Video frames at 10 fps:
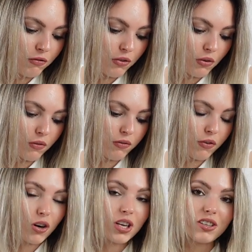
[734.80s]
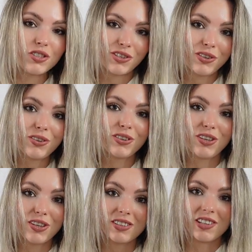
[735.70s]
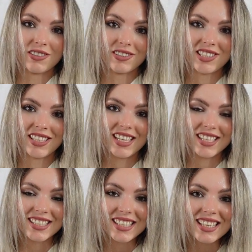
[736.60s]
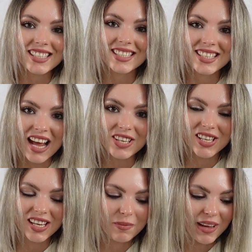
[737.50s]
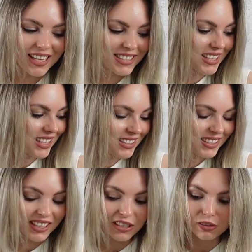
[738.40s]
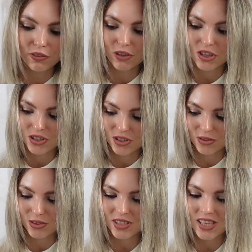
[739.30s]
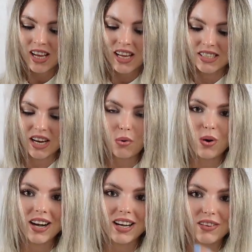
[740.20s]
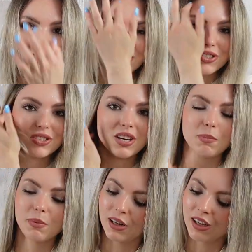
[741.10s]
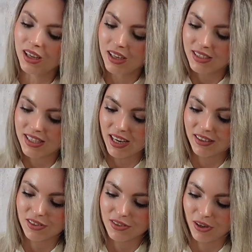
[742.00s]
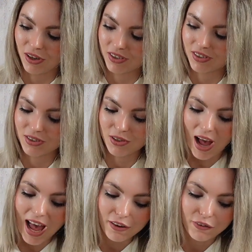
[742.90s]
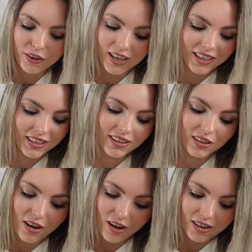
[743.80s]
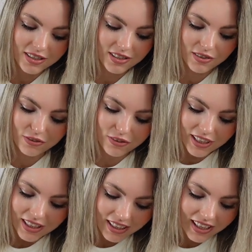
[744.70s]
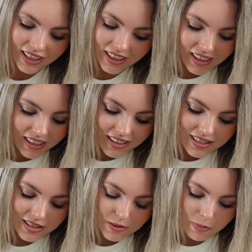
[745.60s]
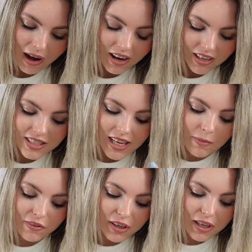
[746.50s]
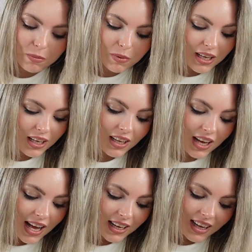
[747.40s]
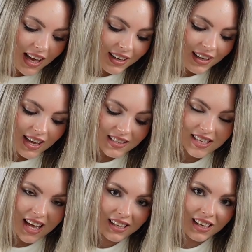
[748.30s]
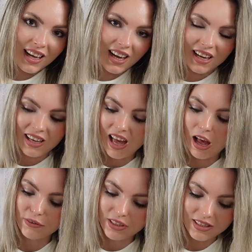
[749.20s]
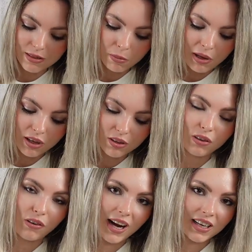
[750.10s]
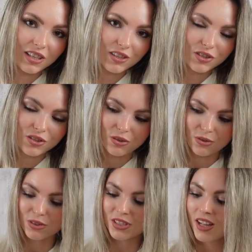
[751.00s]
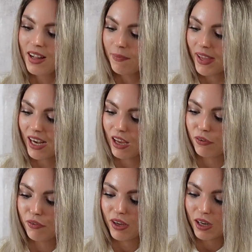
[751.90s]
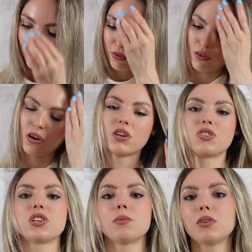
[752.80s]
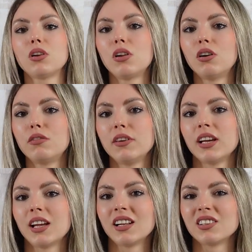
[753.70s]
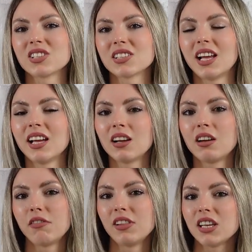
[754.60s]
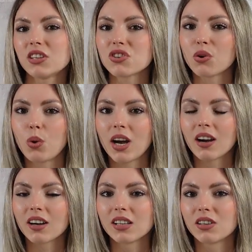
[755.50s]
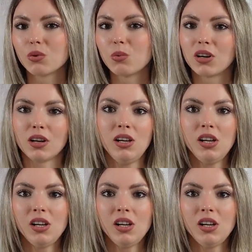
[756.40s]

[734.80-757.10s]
for 42 euros. Isn't this such an amazing deal for shoes? They were even cheaper than the skirt. So I think Lacoste really sparked something in me. Again, I said I have these in pink already, the shoes. And I think for gym clothing and just like leisure wear that you wanna